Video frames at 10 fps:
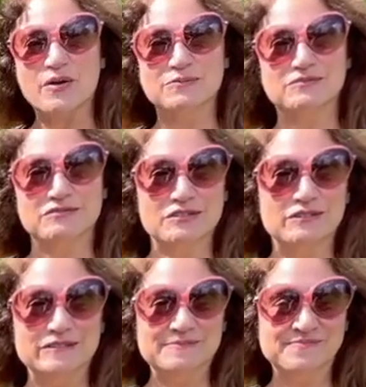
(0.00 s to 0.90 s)

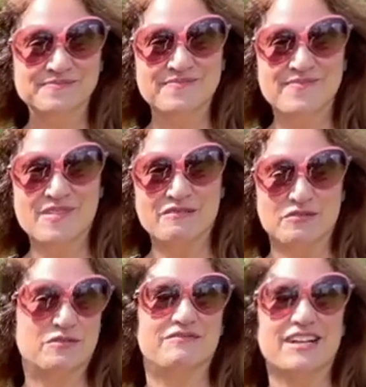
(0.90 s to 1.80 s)
homegrown
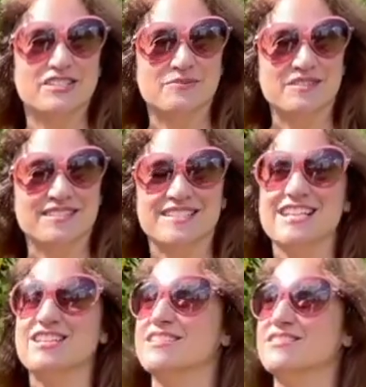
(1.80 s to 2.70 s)
fruit and vegetables that
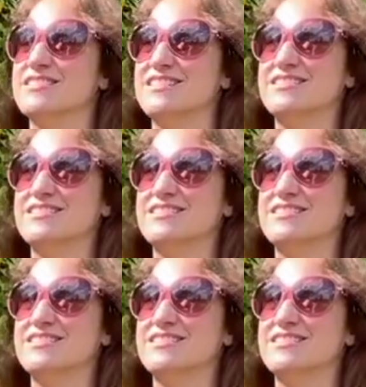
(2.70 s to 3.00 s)
taste, they